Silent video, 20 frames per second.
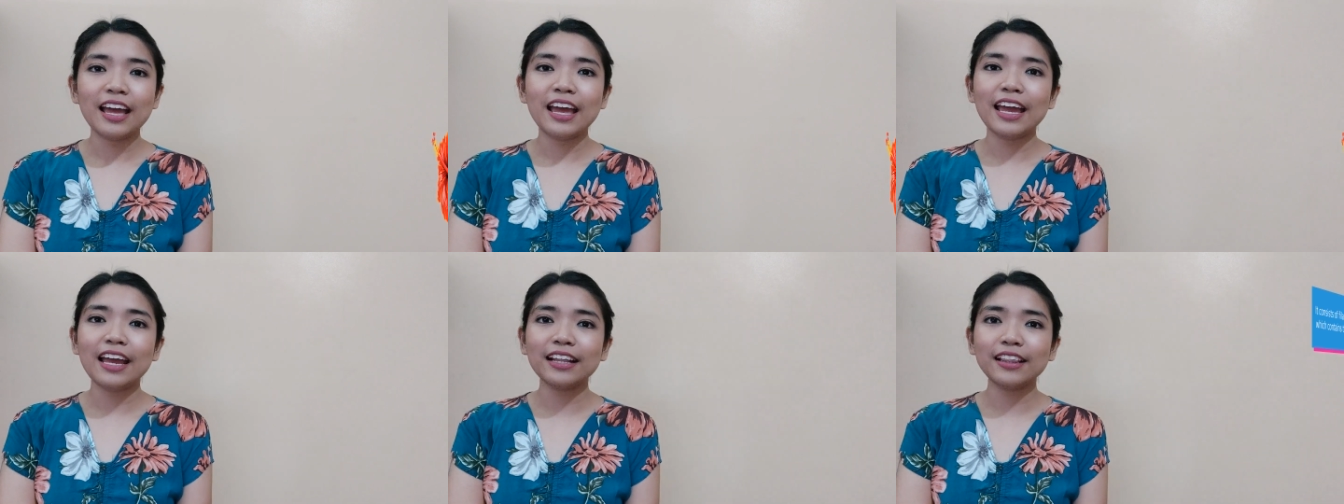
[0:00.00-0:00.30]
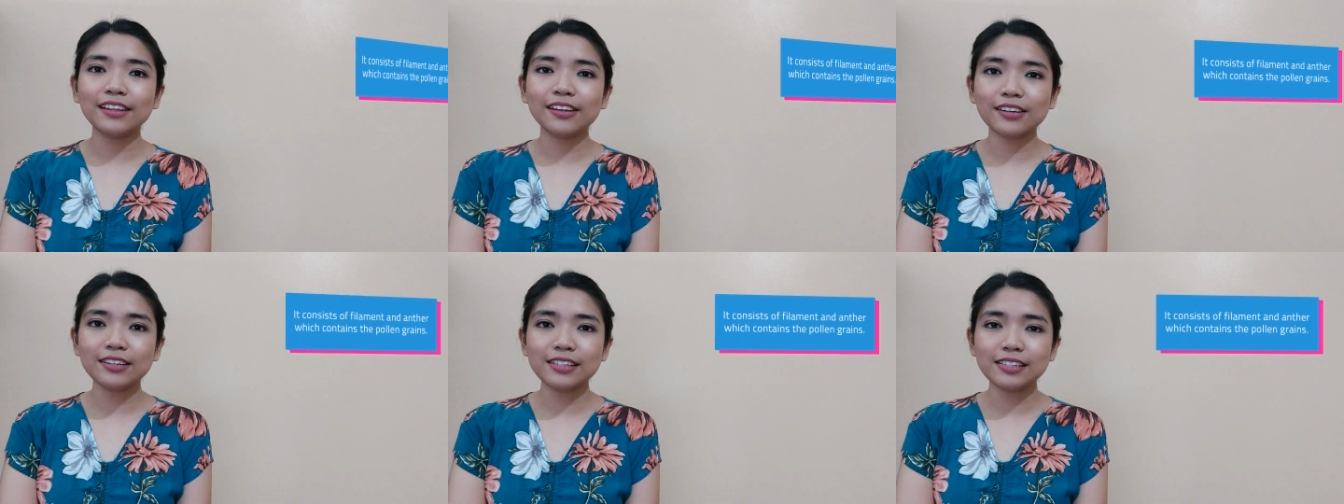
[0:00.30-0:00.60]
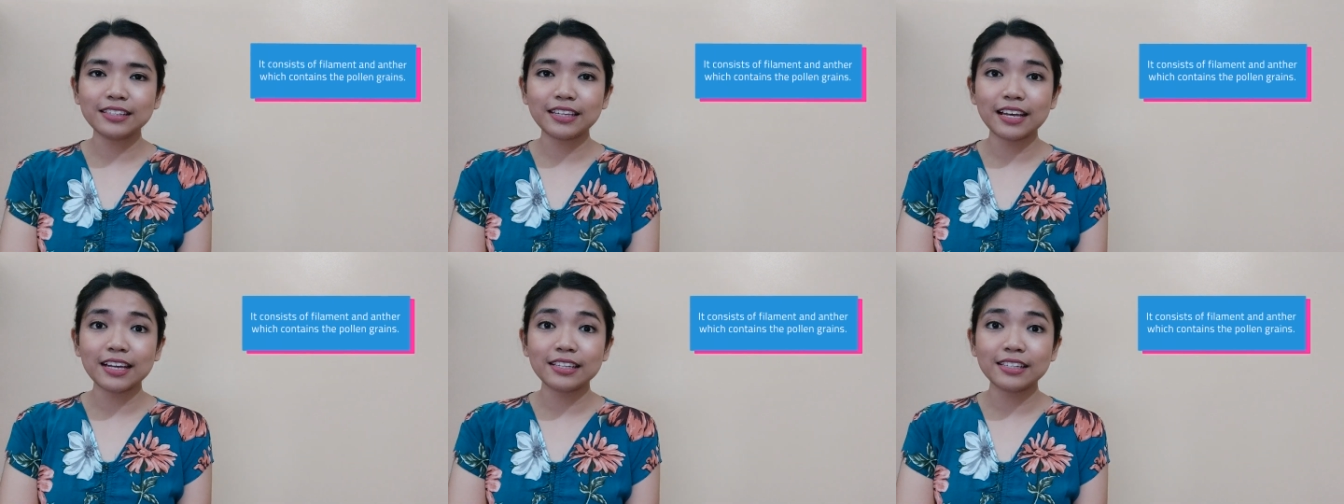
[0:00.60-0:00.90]
It
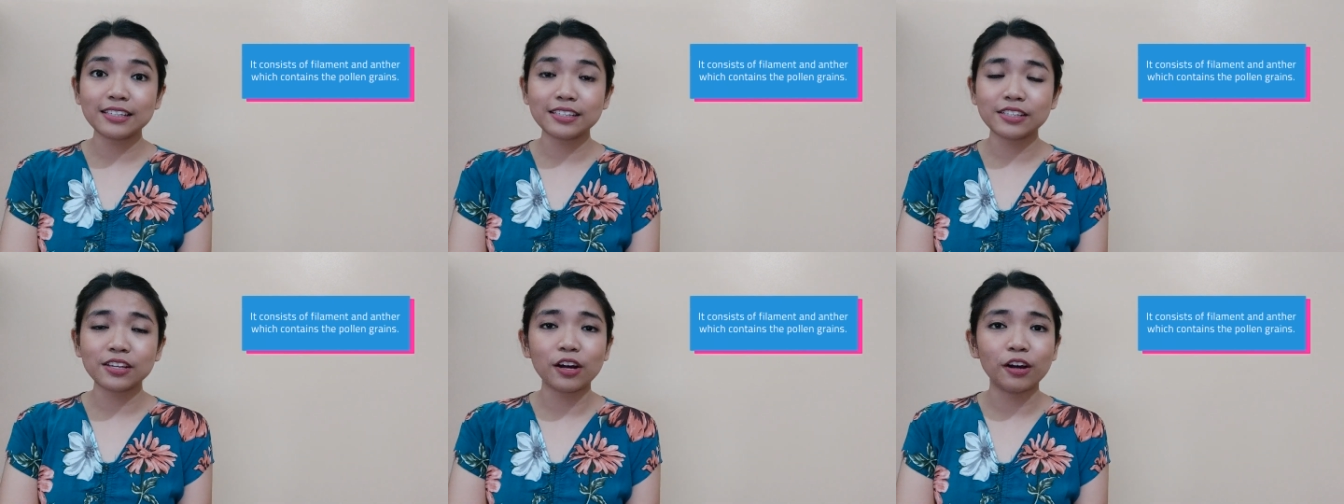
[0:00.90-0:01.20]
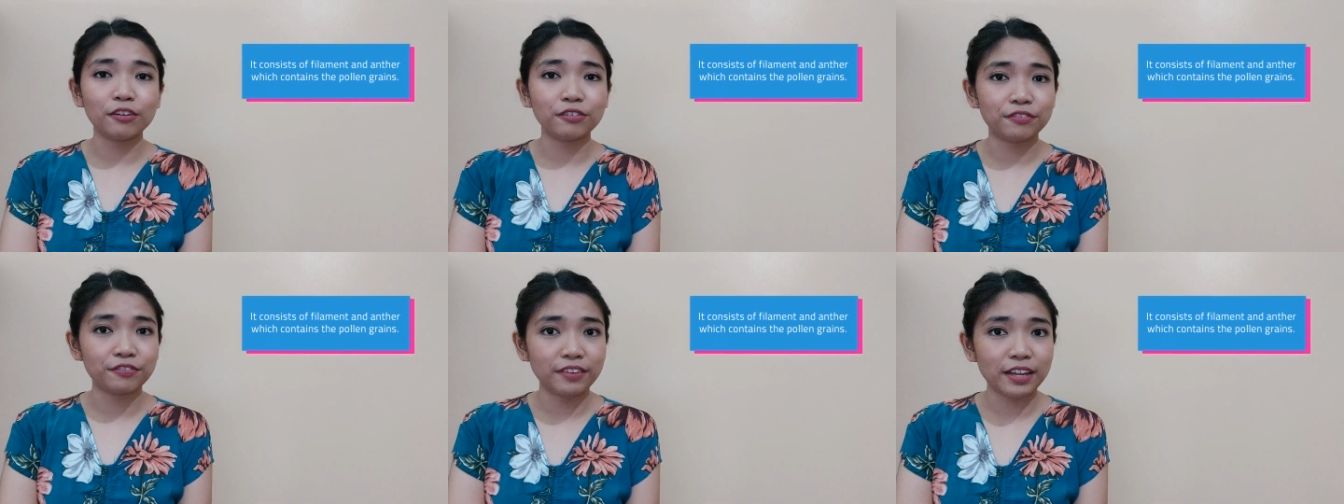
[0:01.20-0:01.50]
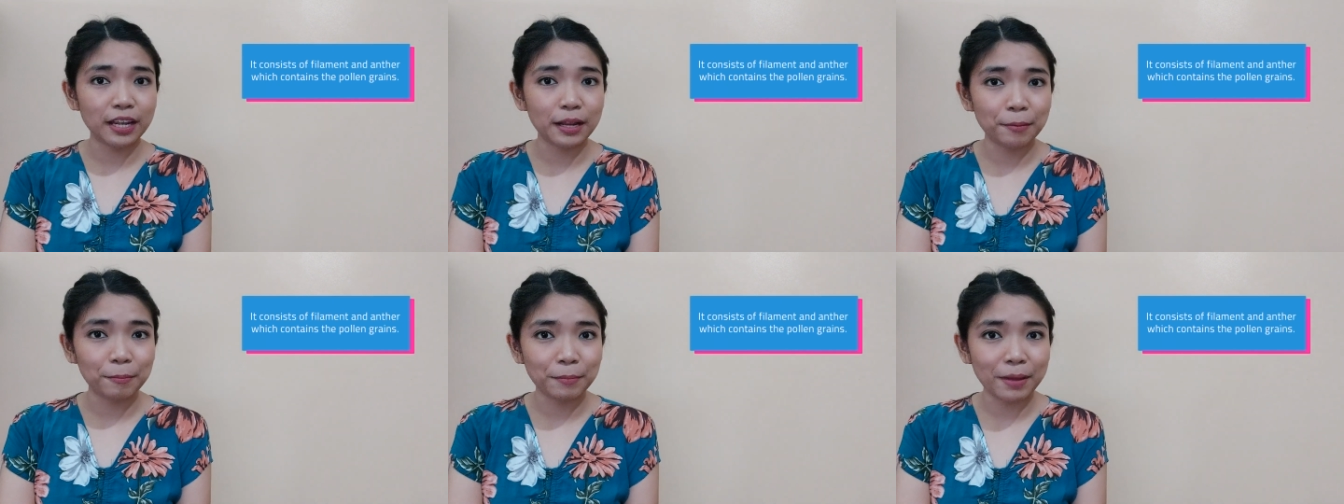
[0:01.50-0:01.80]
consists of
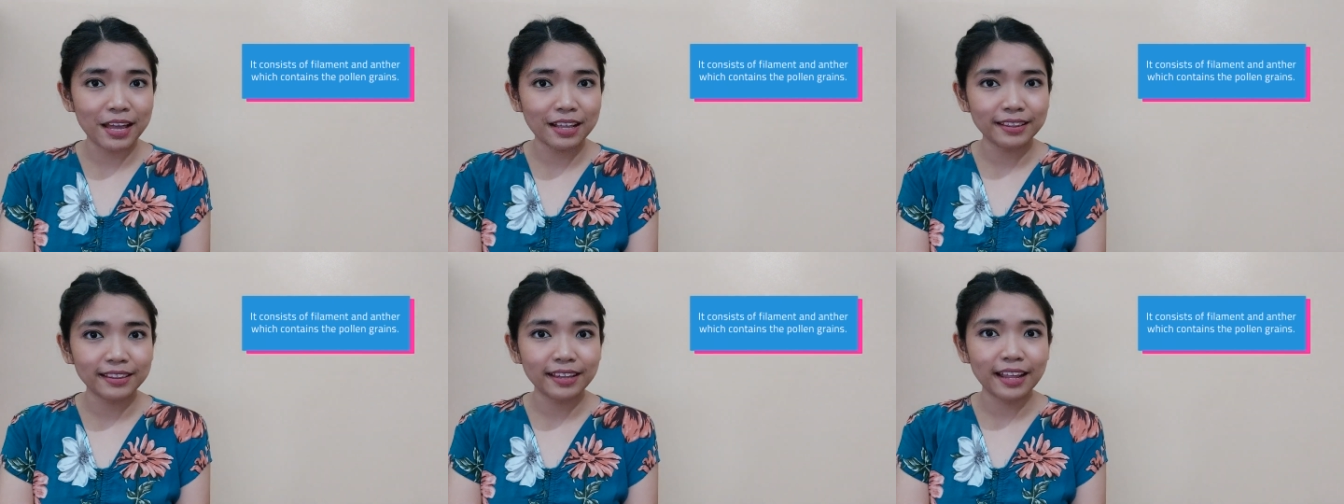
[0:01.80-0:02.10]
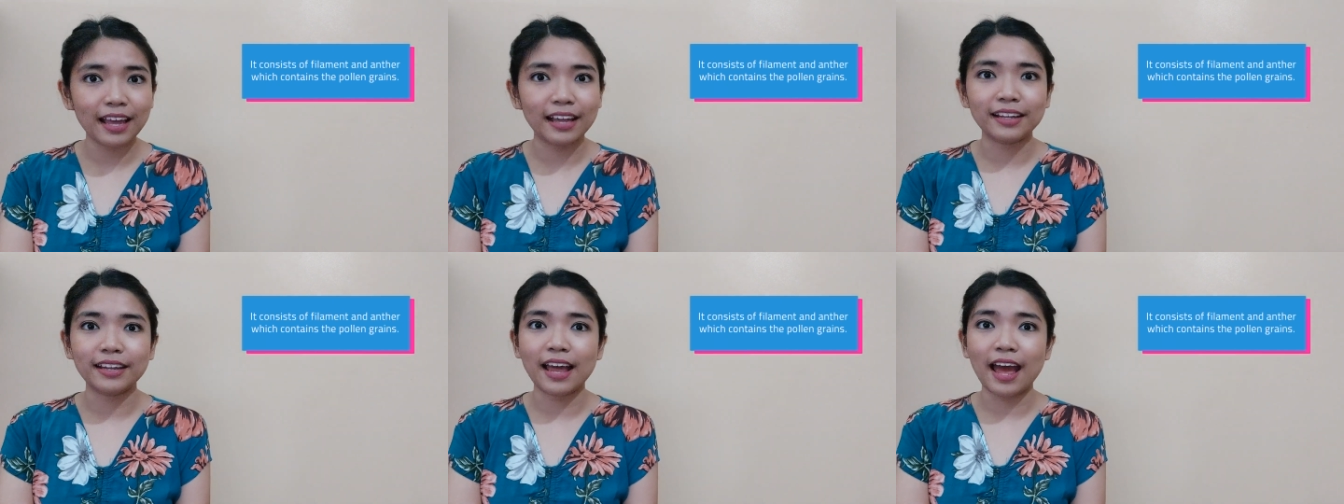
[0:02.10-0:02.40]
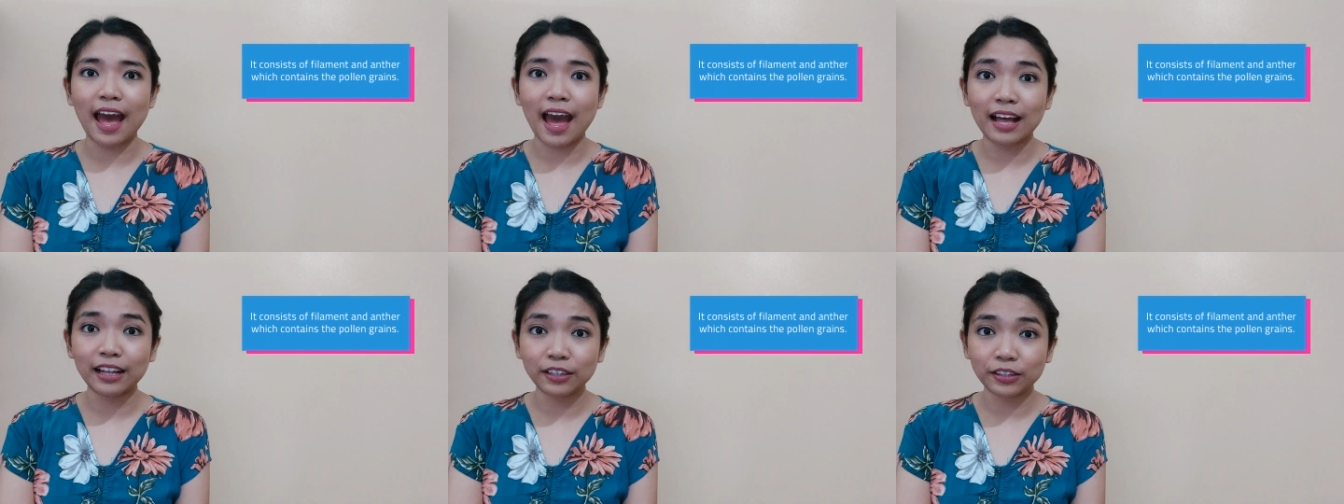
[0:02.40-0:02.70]
filament and
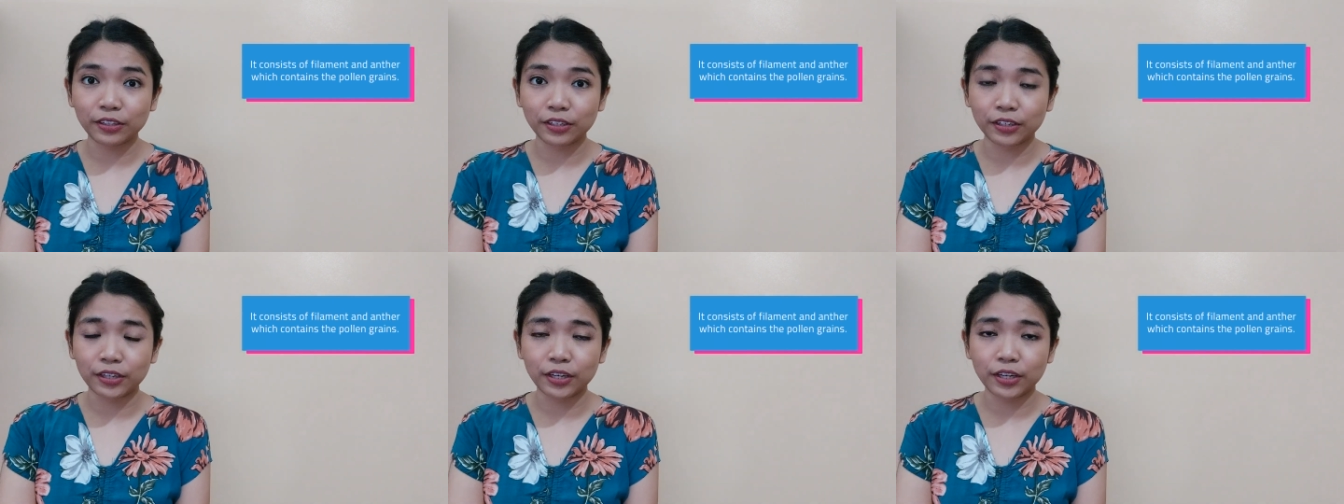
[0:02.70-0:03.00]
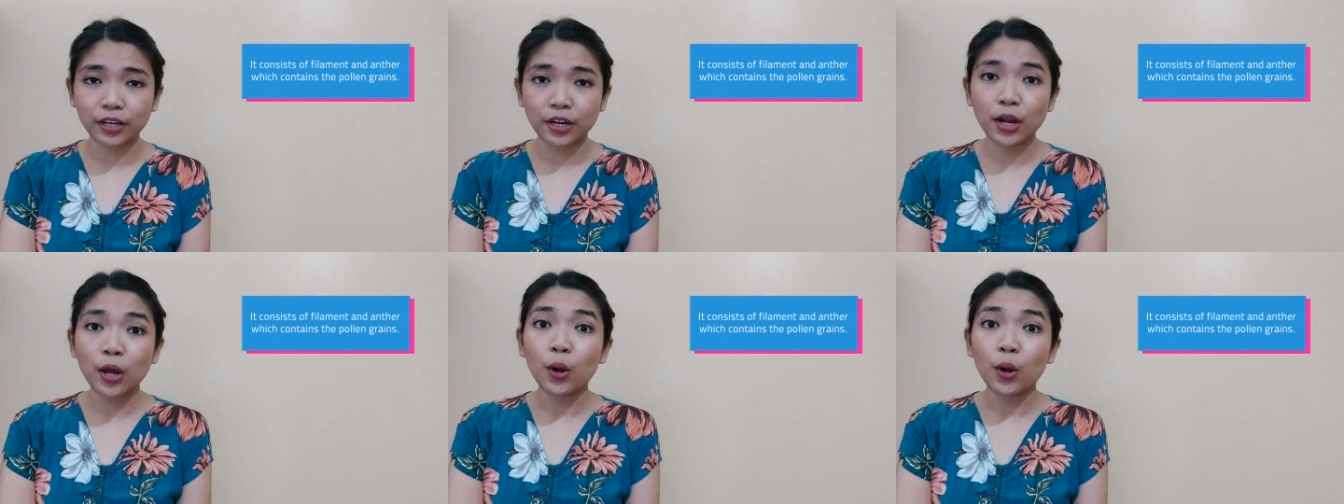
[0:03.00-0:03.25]
anther